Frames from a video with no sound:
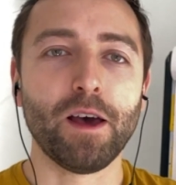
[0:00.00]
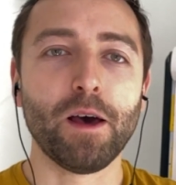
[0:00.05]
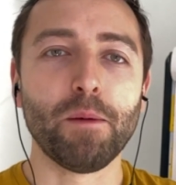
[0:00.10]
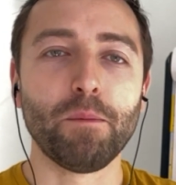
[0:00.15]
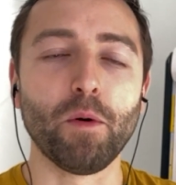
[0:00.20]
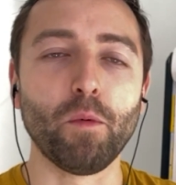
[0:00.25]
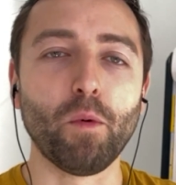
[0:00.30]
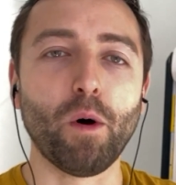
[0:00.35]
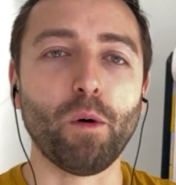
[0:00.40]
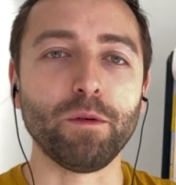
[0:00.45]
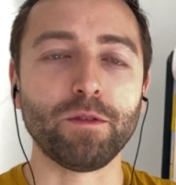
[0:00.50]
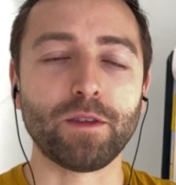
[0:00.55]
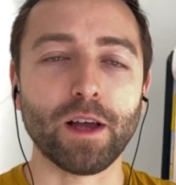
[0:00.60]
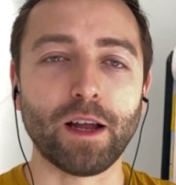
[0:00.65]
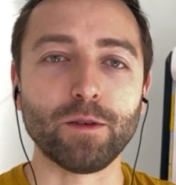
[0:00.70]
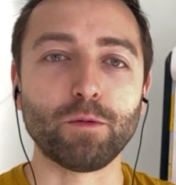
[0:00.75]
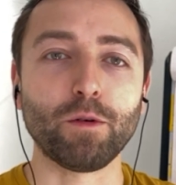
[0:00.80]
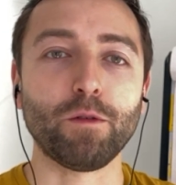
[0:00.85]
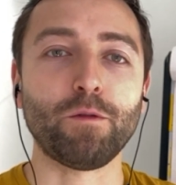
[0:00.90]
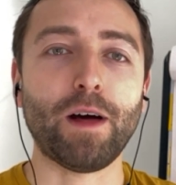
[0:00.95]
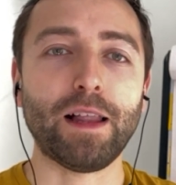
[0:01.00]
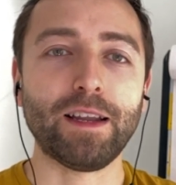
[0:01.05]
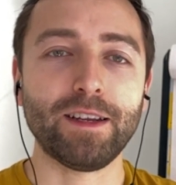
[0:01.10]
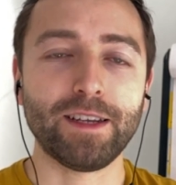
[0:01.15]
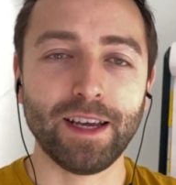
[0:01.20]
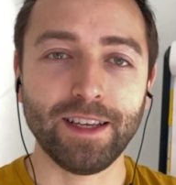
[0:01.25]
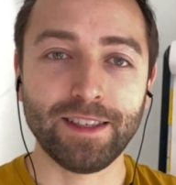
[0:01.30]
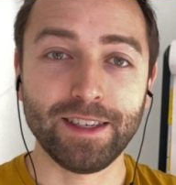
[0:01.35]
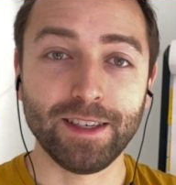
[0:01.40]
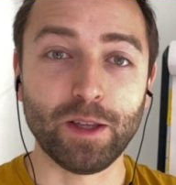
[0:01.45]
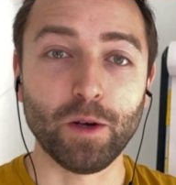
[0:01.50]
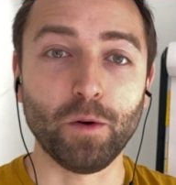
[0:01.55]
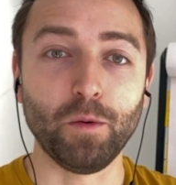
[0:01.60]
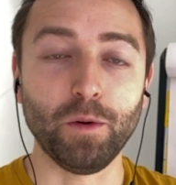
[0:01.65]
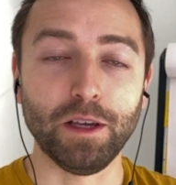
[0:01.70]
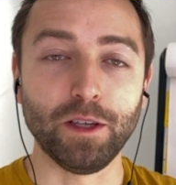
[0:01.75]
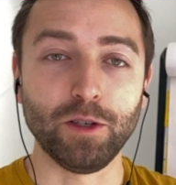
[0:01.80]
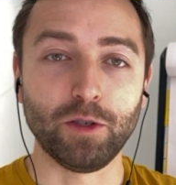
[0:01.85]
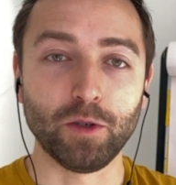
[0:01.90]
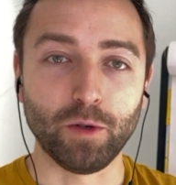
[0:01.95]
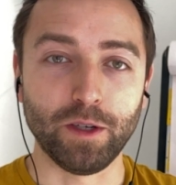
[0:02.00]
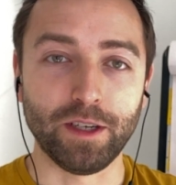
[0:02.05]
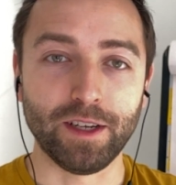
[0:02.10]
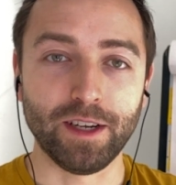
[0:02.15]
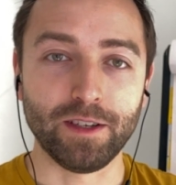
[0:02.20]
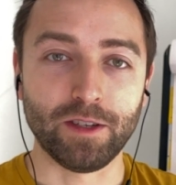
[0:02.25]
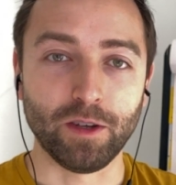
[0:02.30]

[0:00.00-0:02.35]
But what we've done is we validated that we enjoyed